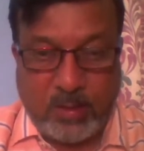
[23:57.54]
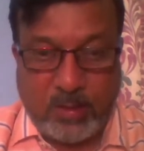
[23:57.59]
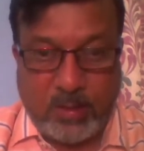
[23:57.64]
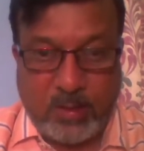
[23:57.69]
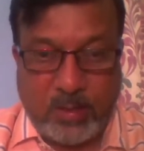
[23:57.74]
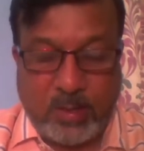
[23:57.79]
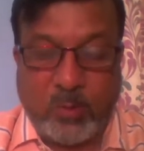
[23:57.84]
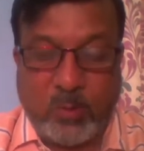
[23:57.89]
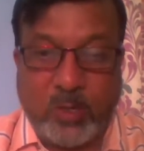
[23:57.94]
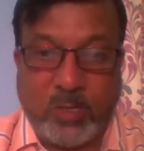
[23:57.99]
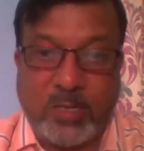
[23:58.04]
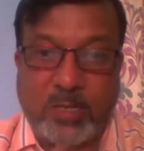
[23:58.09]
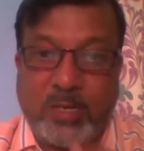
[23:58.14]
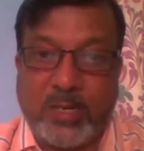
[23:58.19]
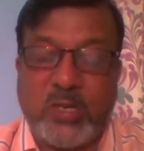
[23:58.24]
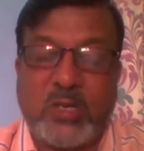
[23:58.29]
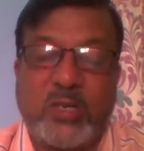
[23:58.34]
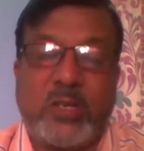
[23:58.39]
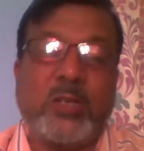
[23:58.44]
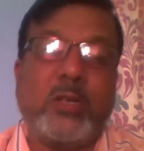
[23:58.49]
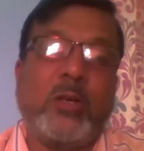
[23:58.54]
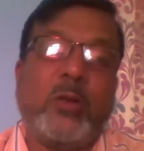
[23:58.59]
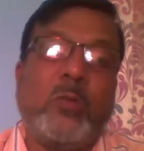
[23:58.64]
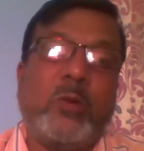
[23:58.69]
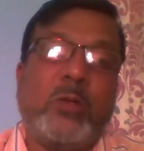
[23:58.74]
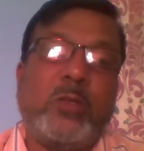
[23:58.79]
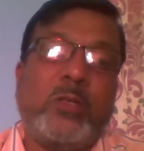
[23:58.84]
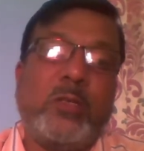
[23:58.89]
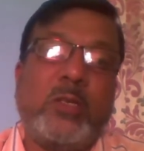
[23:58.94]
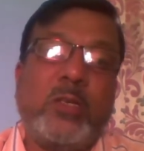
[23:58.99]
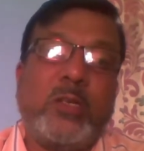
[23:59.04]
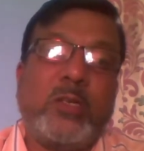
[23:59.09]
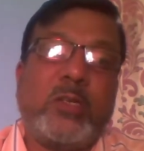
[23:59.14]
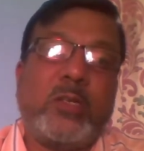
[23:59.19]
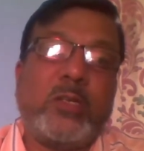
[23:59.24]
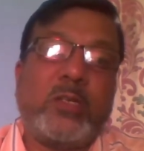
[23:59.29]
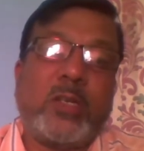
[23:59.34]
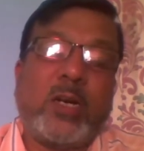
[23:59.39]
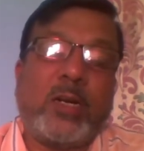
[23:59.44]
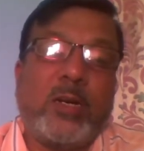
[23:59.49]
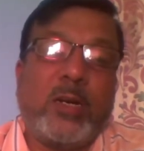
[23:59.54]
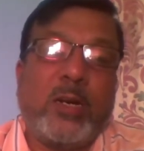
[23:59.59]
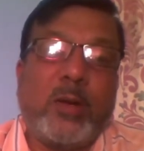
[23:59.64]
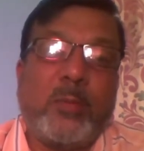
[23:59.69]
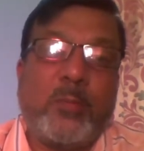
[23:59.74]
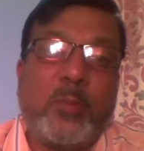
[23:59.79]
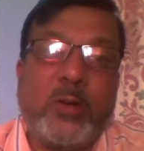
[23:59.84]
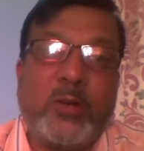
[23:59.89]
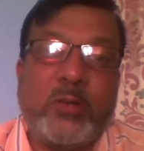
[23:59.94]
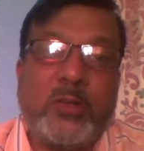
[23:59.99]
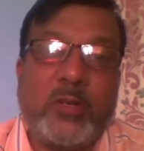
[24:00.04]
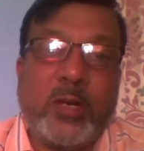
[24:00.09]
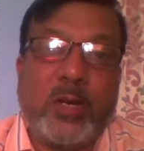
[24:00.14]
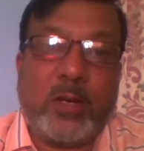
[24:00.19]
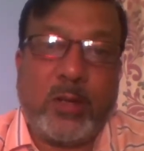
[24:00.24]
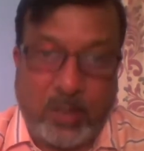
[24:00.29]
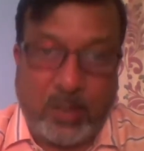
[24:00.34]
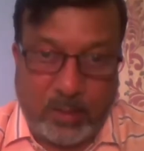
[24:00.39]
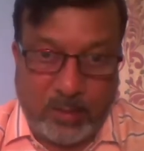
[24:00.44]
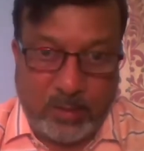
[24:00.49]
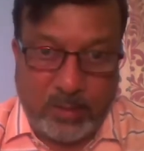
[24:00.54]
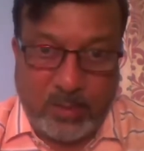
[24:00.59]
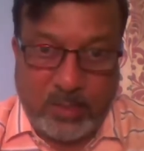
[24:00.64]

Now what the teacher did was the teacher started appreciating.